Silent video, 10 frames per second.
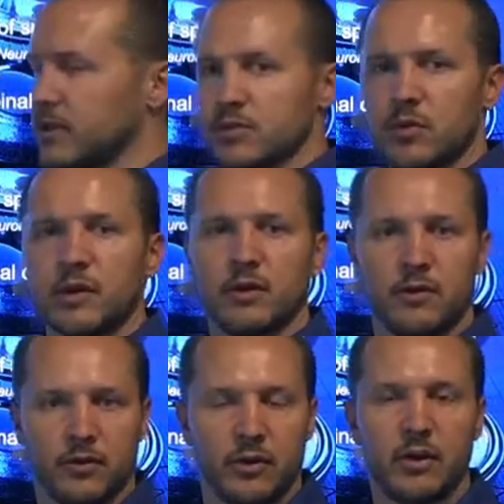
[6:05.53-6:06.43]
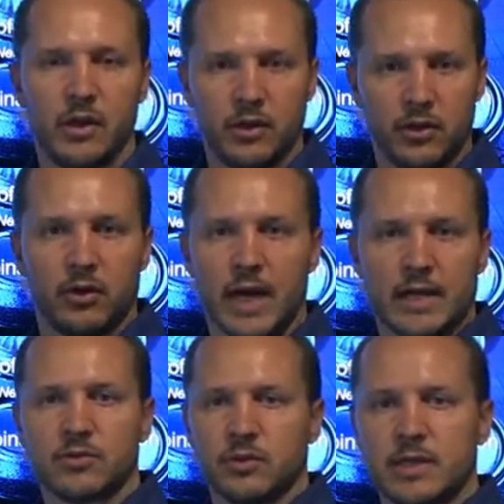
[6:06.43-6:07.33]
because we're going to go over your
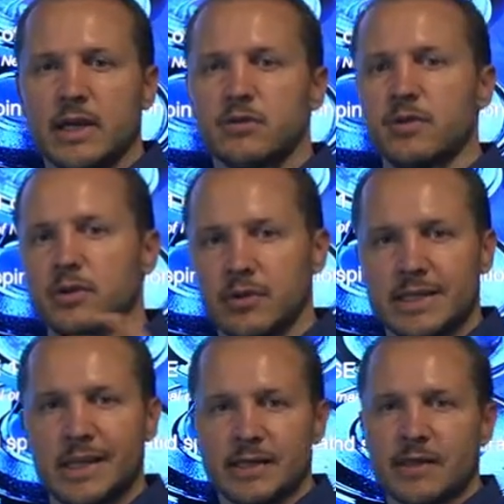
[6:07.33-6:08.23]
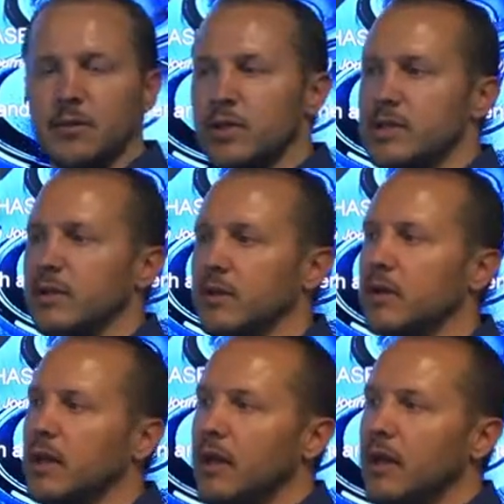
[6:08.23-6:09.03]
actual test results the next time we see you.